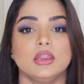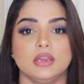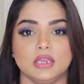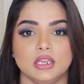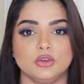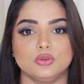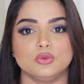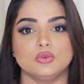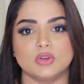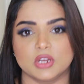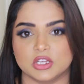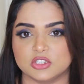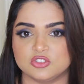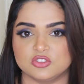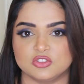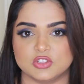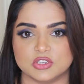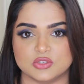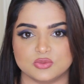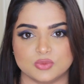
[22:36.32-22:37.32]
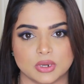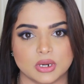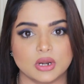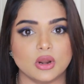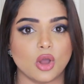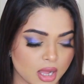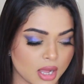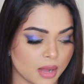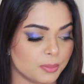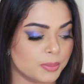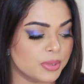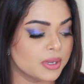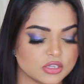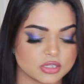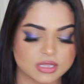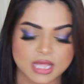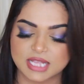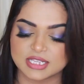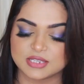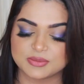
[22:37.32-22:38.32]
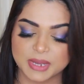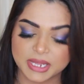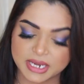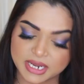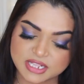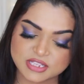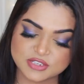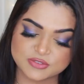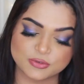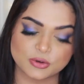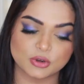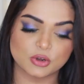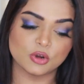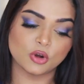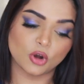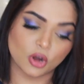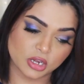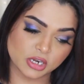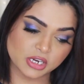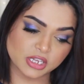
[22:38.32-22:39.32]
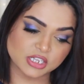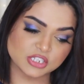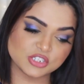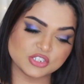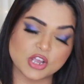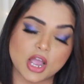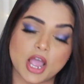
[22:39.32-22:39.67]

need to touch this one up. So that's my list for college.